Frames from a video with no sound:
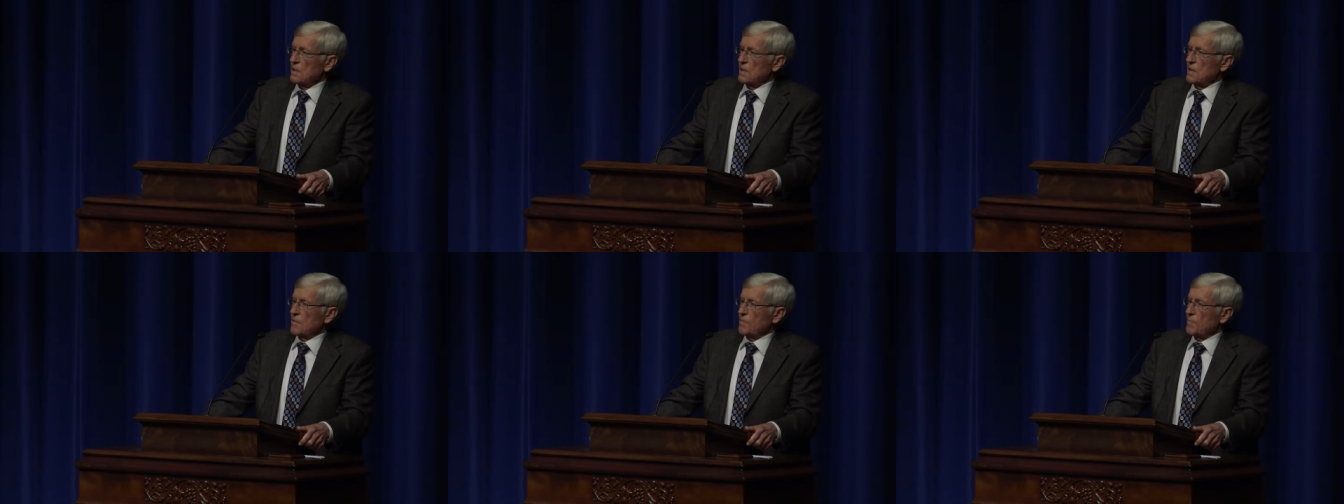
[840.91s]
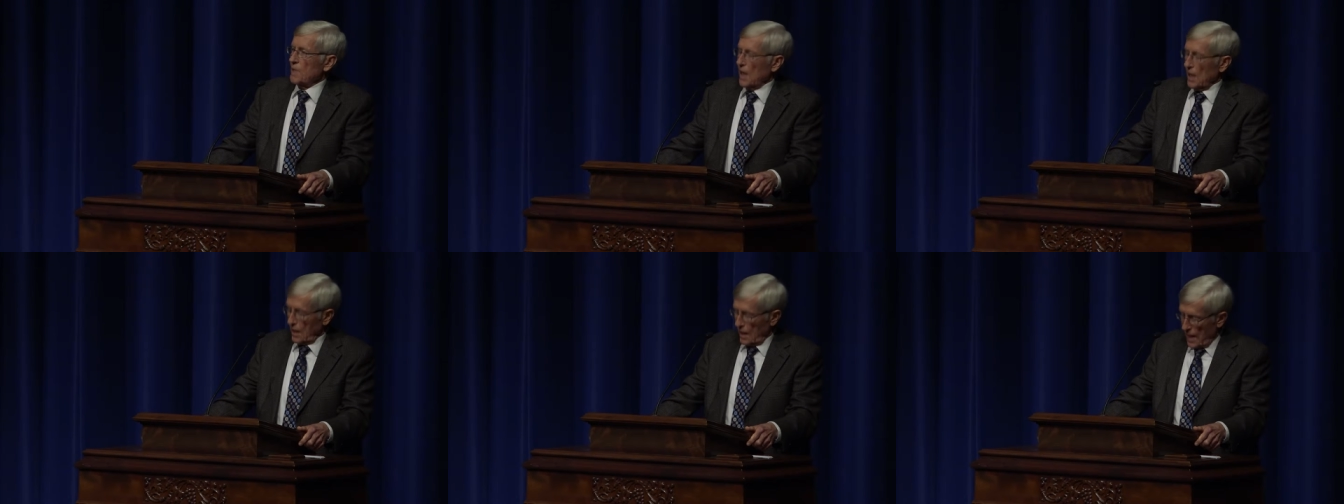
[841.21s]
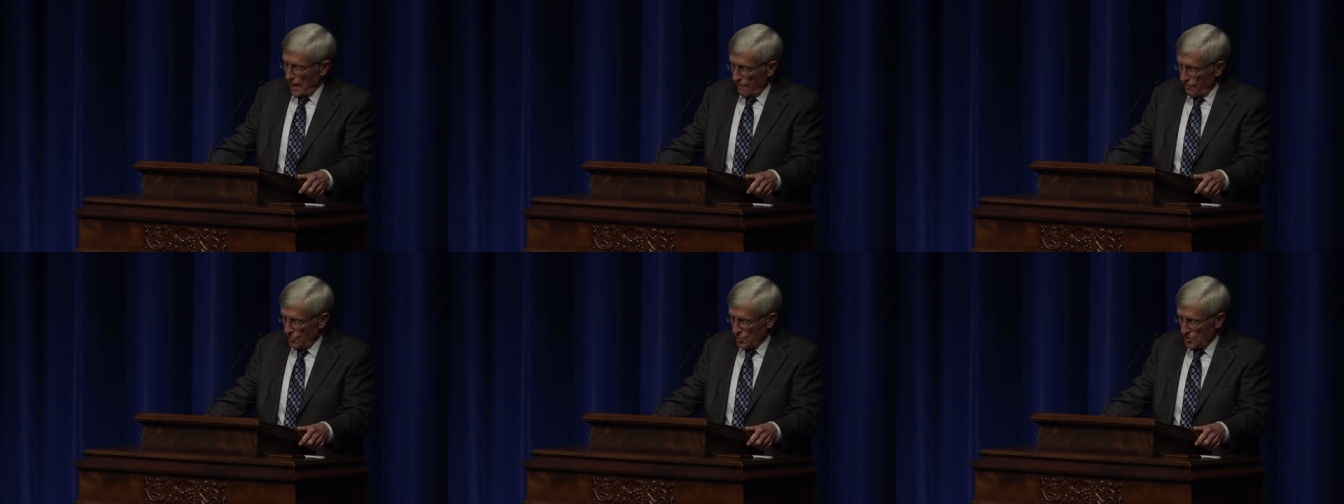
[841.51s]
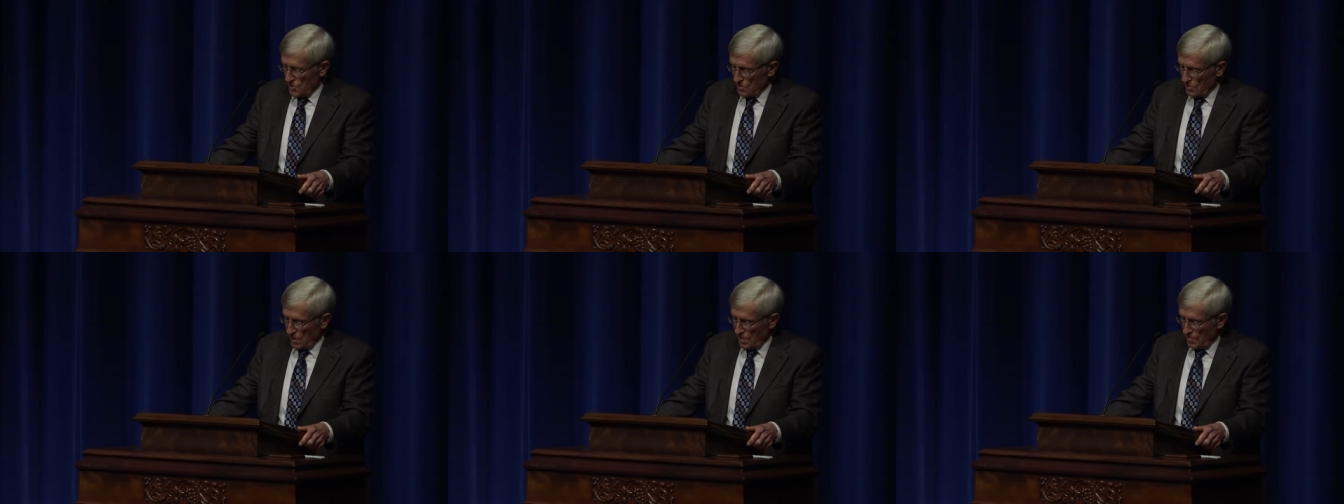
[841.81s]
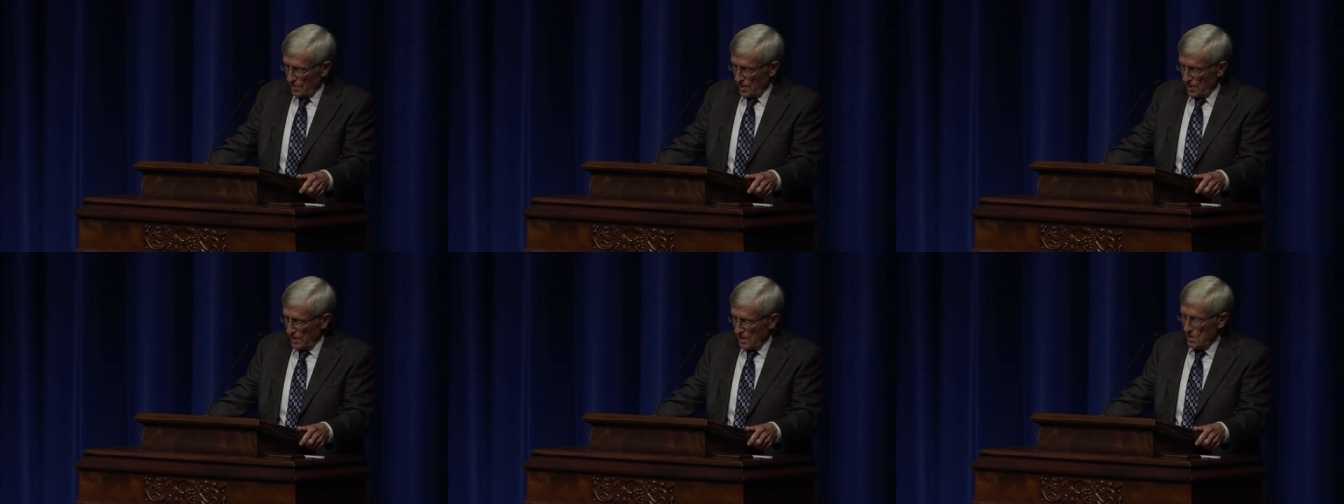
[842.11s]
if my life was going to
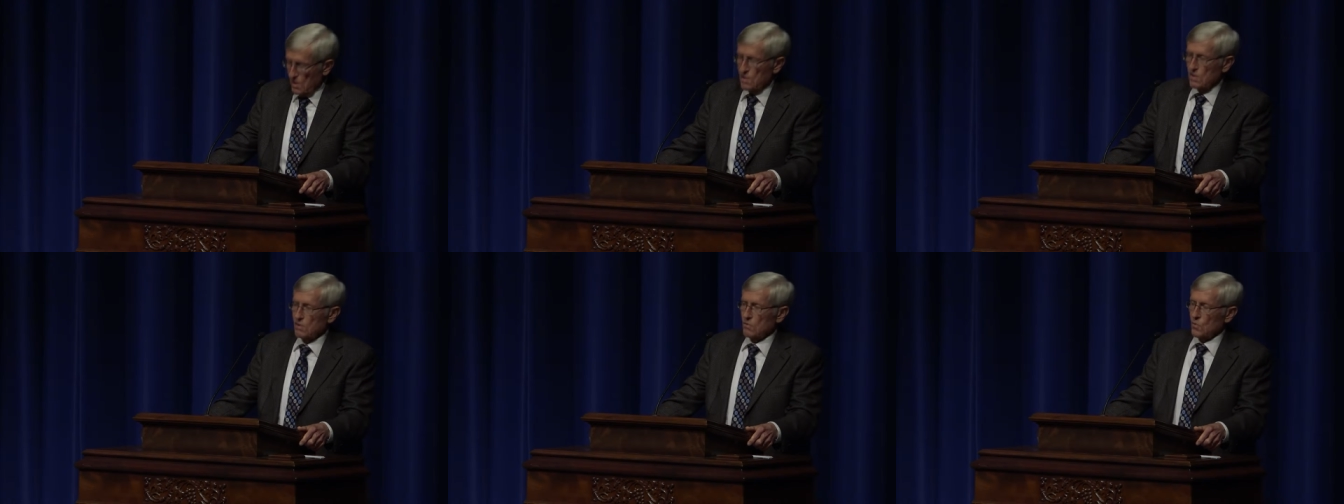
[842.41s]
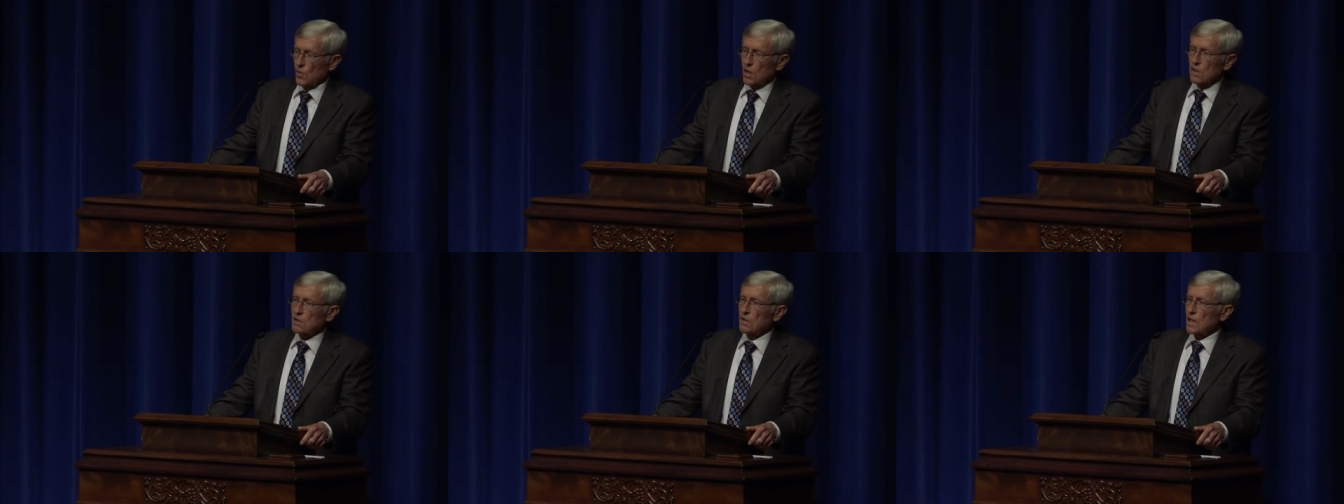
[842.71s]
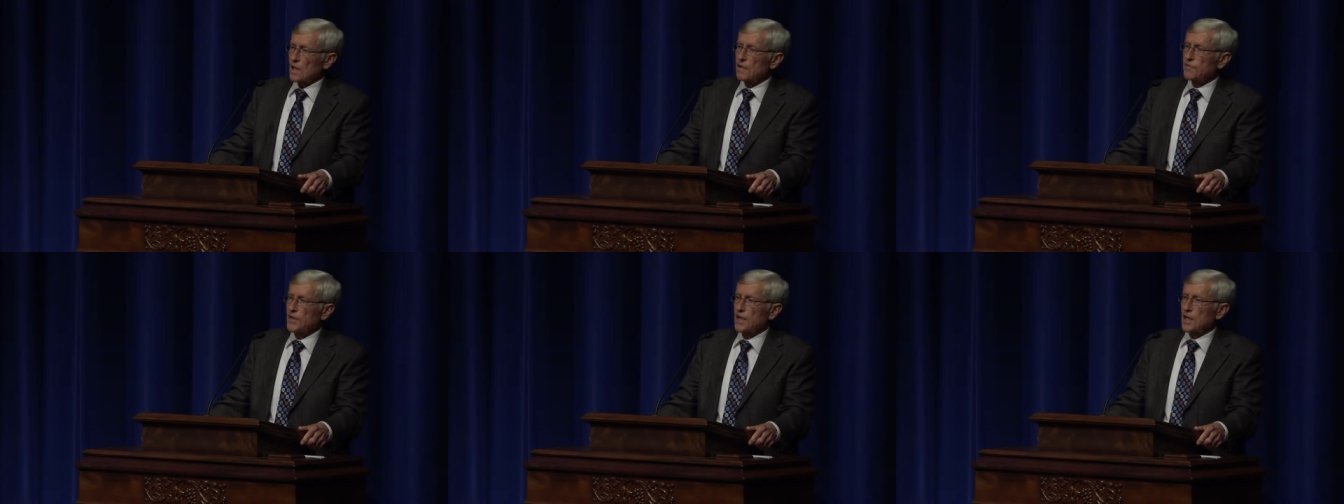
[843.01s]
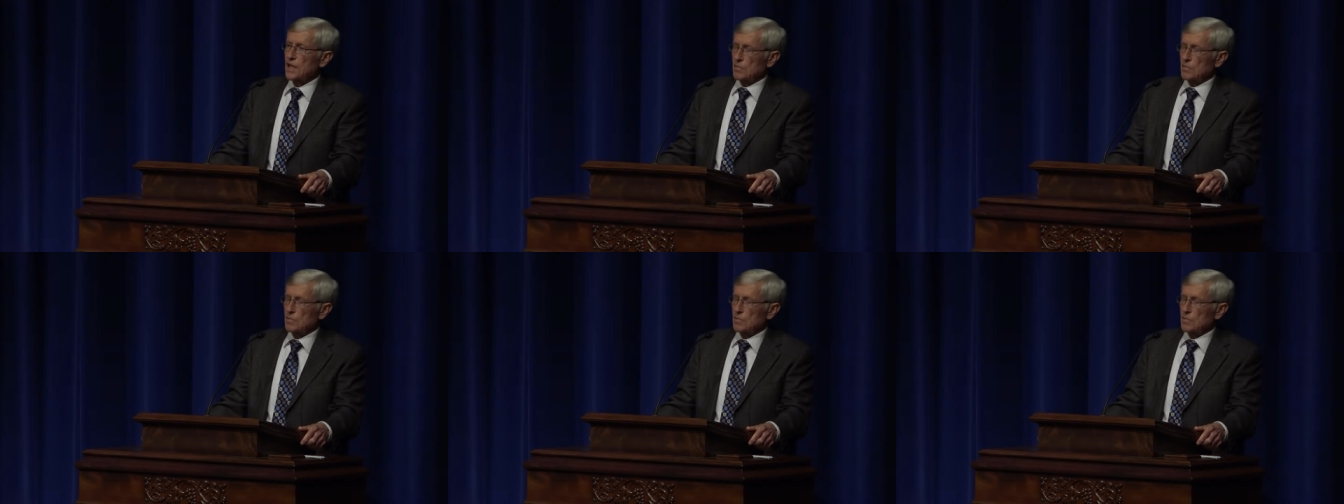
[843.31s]
be worth living